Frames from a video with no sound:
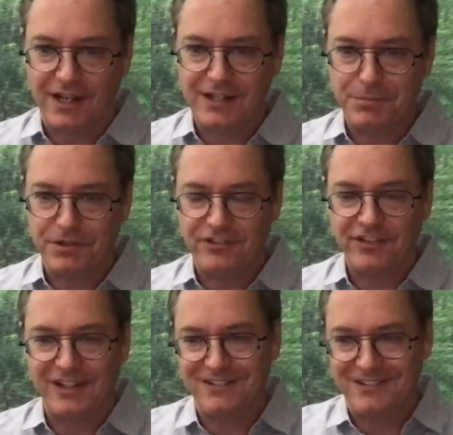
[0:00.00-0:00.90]

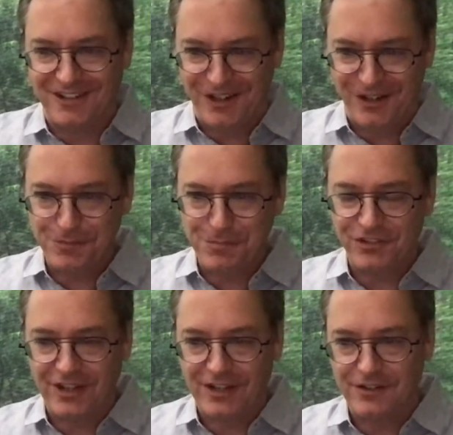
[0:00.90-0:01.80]
90%,
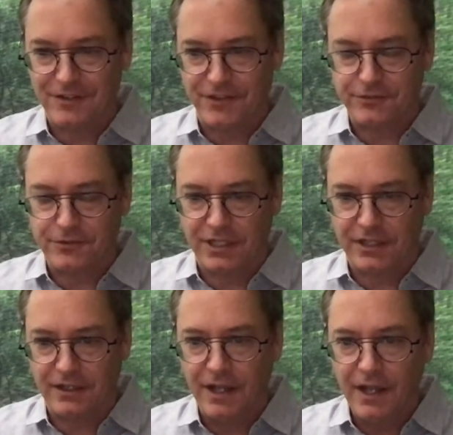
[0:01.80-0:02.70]
100% of the
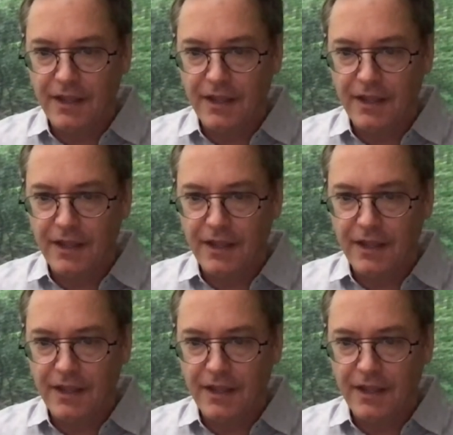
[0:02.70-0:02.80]
screen,